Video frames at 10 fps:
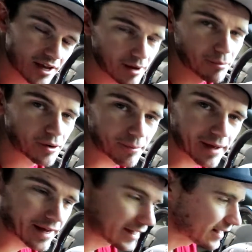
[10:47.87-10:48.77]
and put it
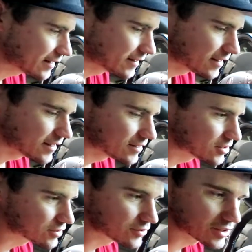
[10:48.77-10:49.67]
back in
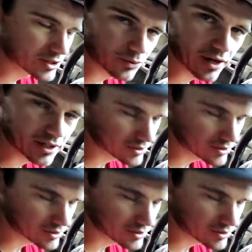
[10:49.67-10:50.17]
just for it to work.